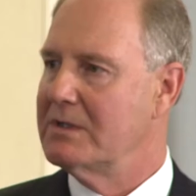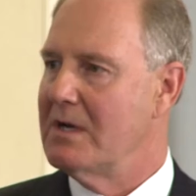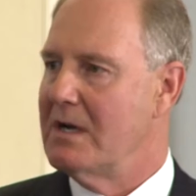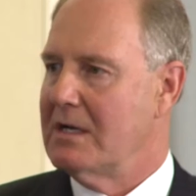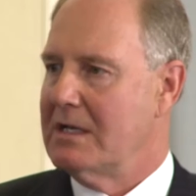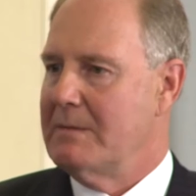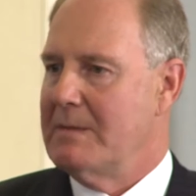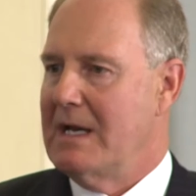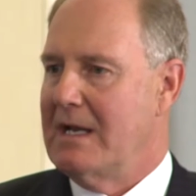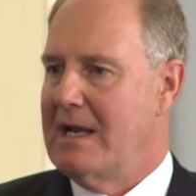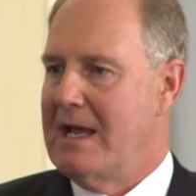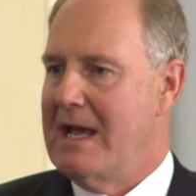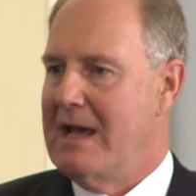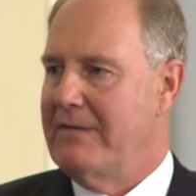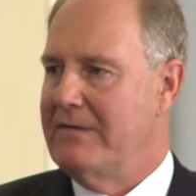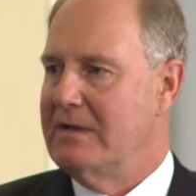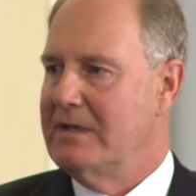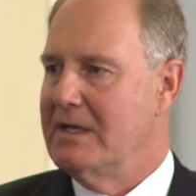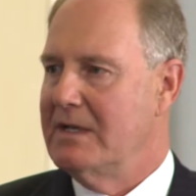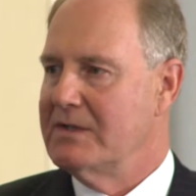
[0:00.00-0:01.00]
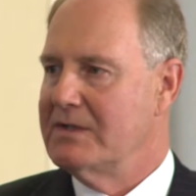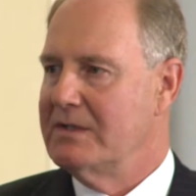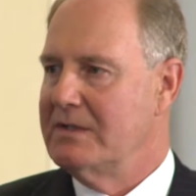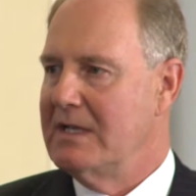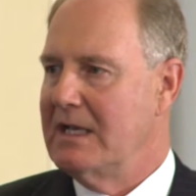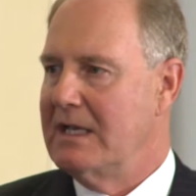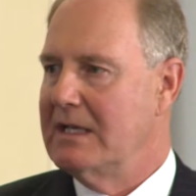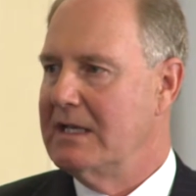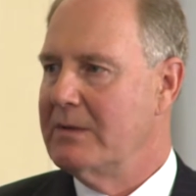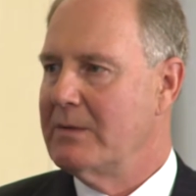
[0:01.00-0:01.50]
talking about half a dozen
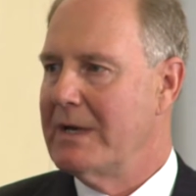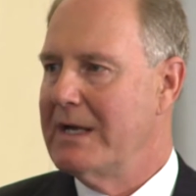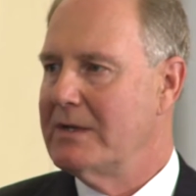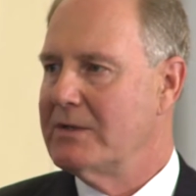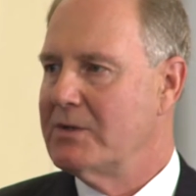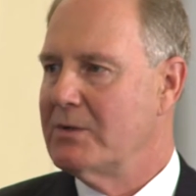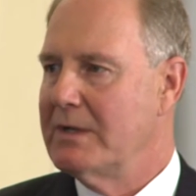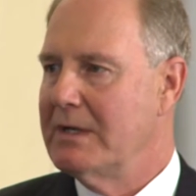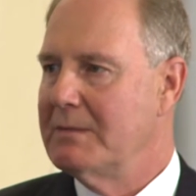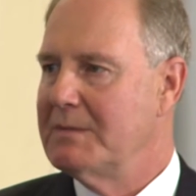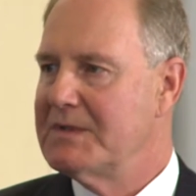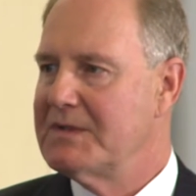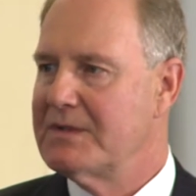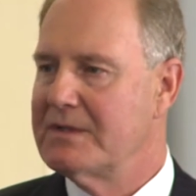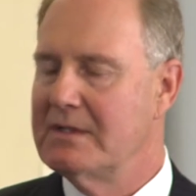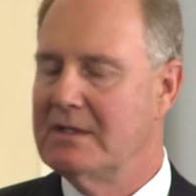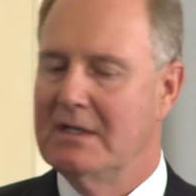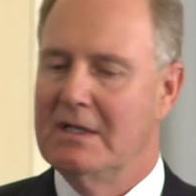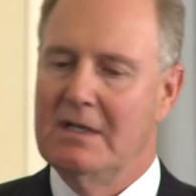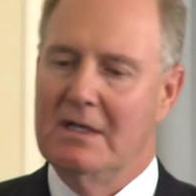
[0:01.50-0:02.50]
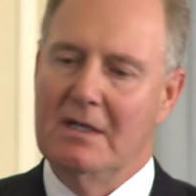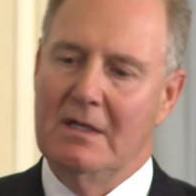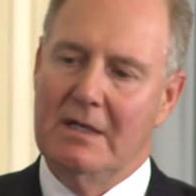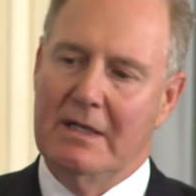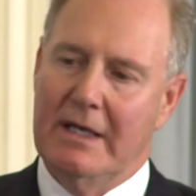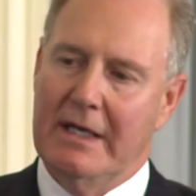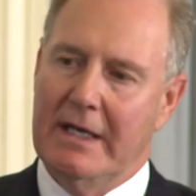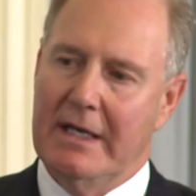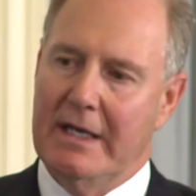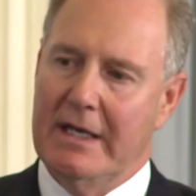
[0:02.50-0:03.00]
daily round trips,
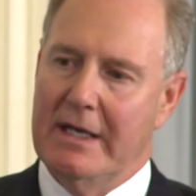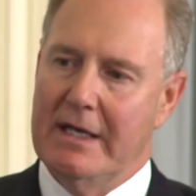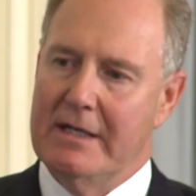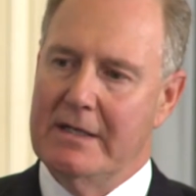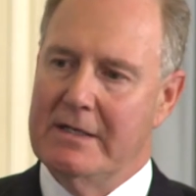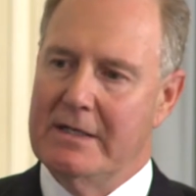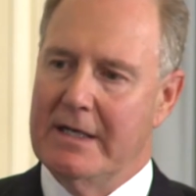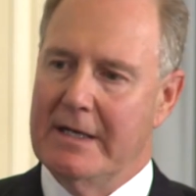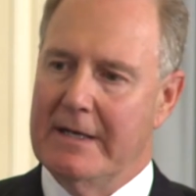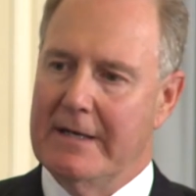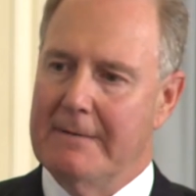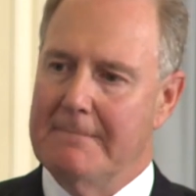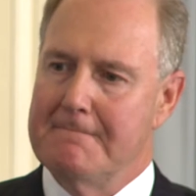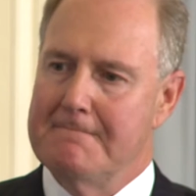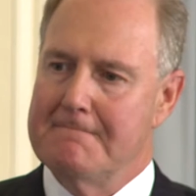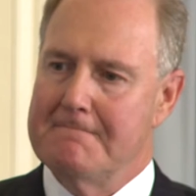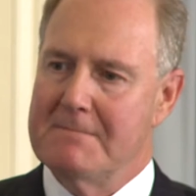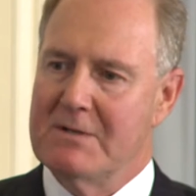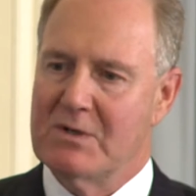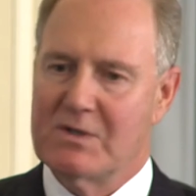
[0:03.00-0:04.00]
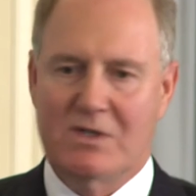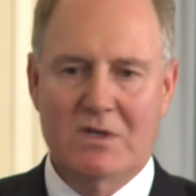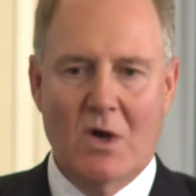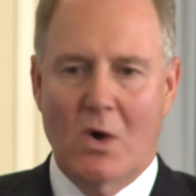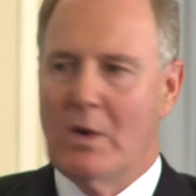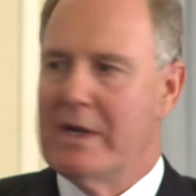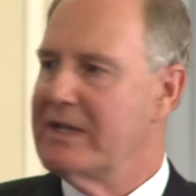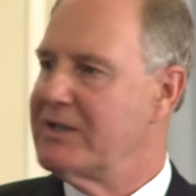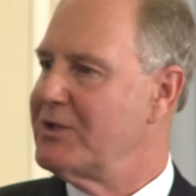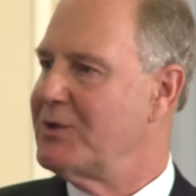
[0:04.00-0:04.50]
and um, there's
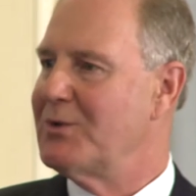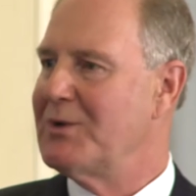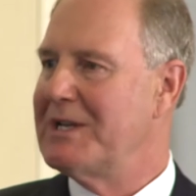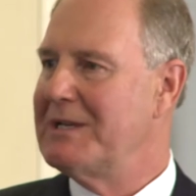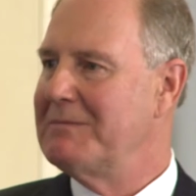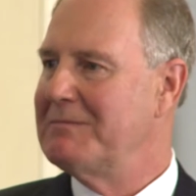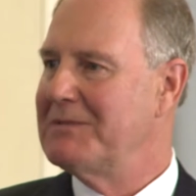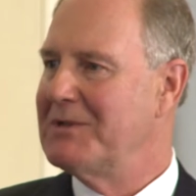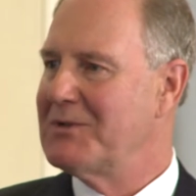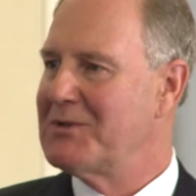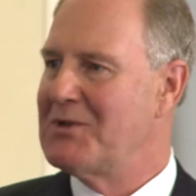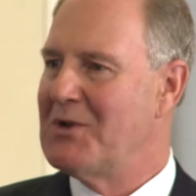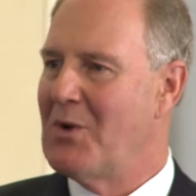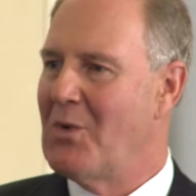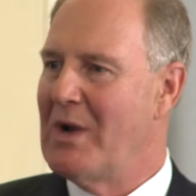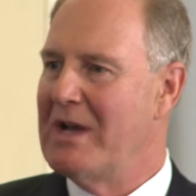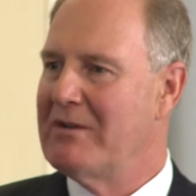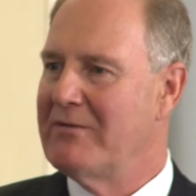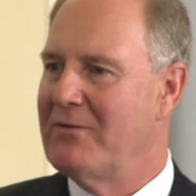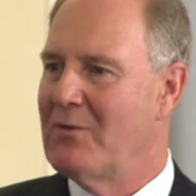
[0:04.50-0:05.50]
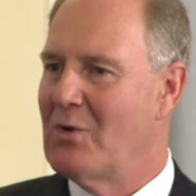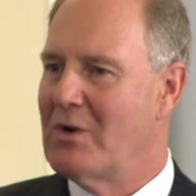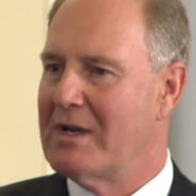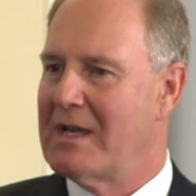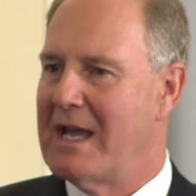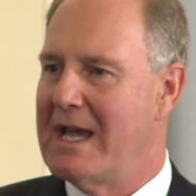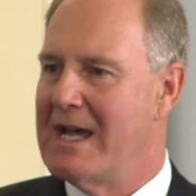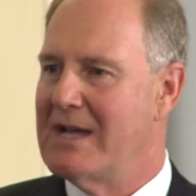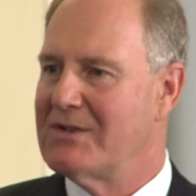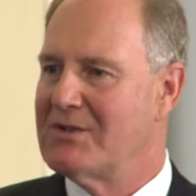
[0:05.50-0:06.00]
no history, there's no way to
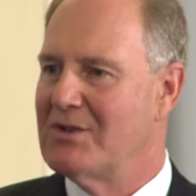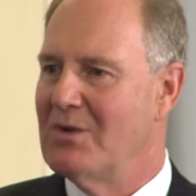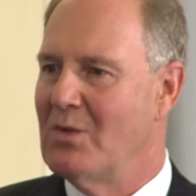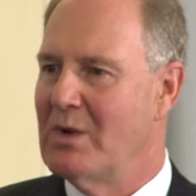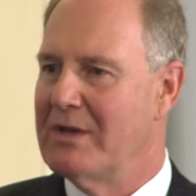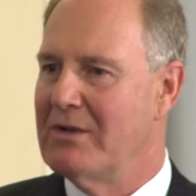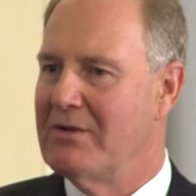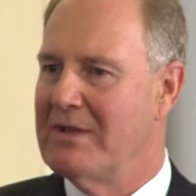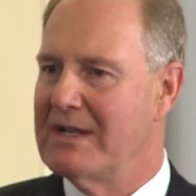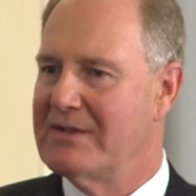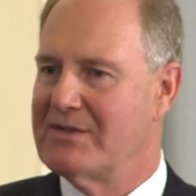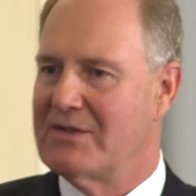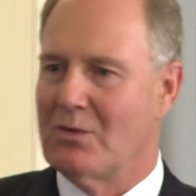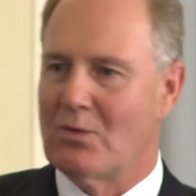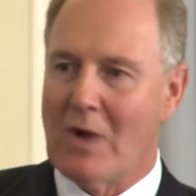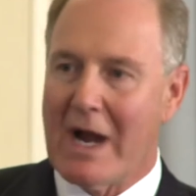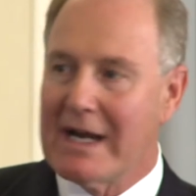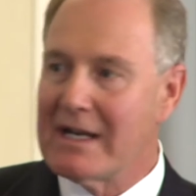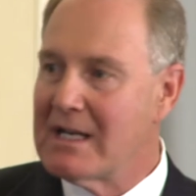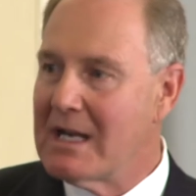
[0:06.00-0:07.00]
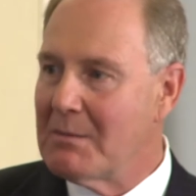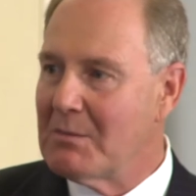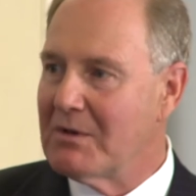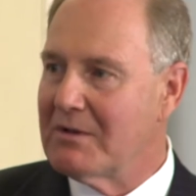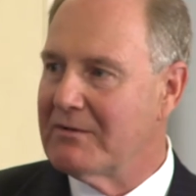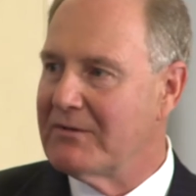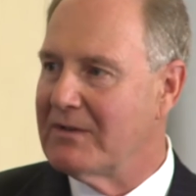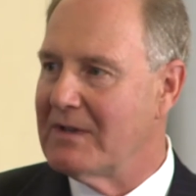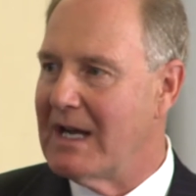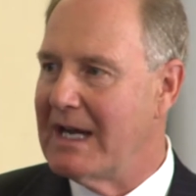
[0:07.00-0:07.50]
forecast on whether that's the right number
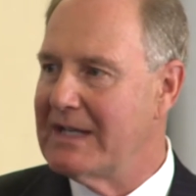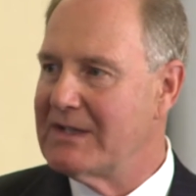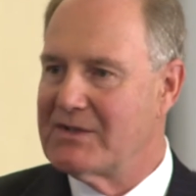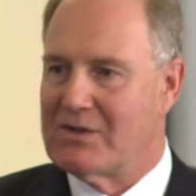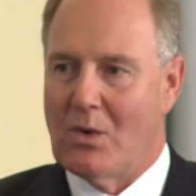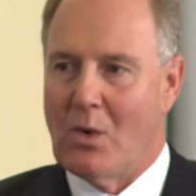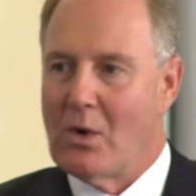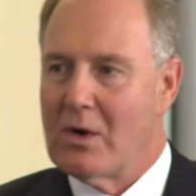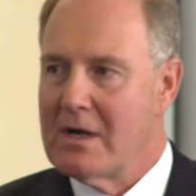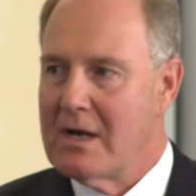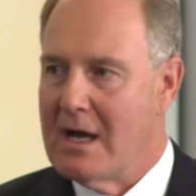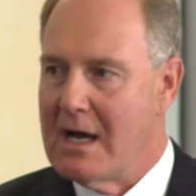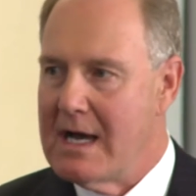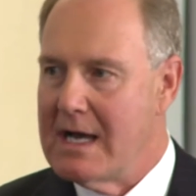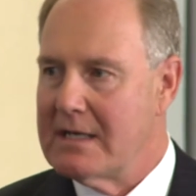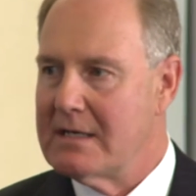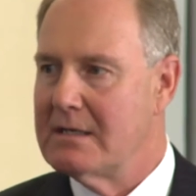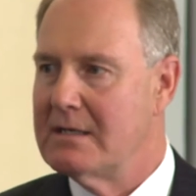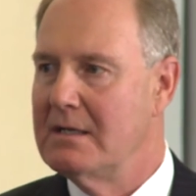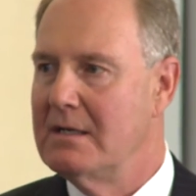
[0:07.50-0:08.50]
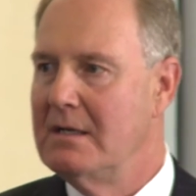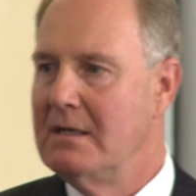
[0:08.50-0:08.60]
of flights or not.